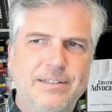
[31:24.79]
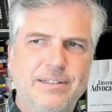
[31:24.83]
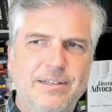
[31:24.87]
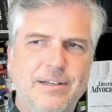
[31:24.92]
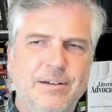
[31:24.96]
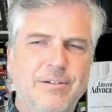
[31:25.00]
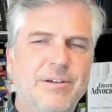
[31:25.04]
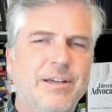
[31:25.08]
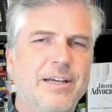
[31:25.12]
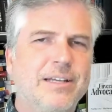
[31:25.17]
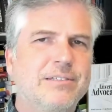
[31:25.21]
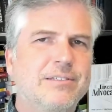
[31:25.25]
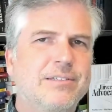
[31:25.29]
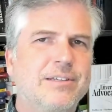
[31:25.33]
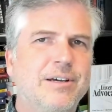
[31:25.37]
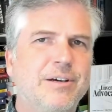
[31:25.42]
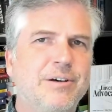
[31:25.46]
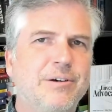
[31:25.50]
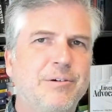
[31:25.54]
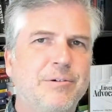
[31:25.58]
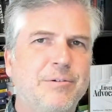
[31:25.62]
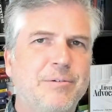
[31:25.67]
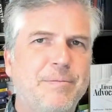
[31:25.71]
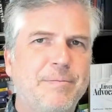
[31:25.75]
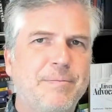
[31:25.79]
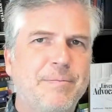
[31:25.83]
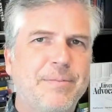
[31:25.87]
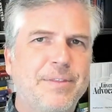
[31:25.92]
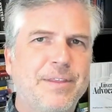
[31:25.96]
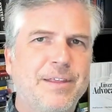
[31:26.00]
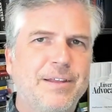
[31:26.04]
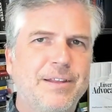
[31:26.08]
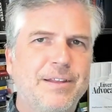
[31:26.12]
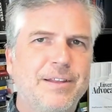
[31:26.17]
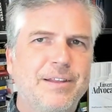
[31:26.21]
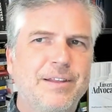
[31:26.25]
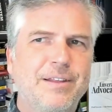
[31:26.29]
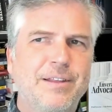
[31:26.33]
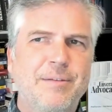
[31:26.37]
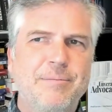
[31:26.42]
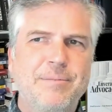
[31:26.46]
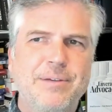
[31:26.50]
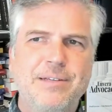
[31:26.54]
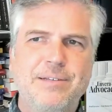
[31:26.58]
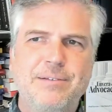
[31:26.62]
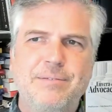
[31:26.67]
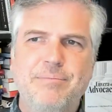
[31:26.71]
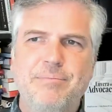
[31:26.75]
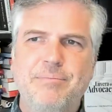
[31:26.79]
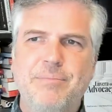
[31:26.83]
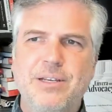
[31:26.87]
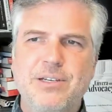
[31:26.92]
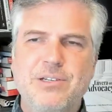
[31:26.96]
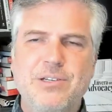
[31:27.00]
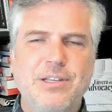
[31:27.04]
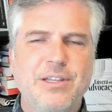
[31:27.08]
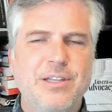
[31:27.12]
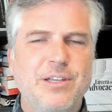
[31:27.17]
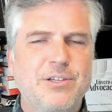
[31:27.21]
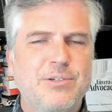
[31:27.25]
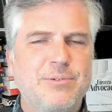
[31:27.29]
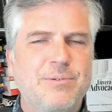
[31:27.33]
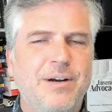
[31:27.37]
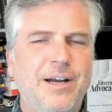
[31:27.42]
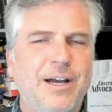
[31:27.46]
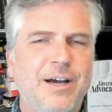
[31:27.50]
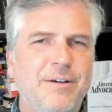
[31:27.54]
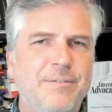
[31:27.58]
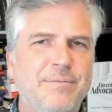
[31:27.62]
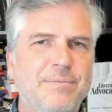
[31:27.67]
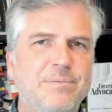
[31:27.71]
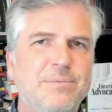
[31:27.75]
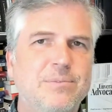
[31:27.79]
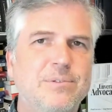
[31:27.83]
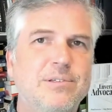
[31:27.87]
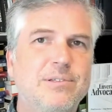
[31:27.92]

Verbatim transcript: Okay, so uh, let me mention this, Ralph.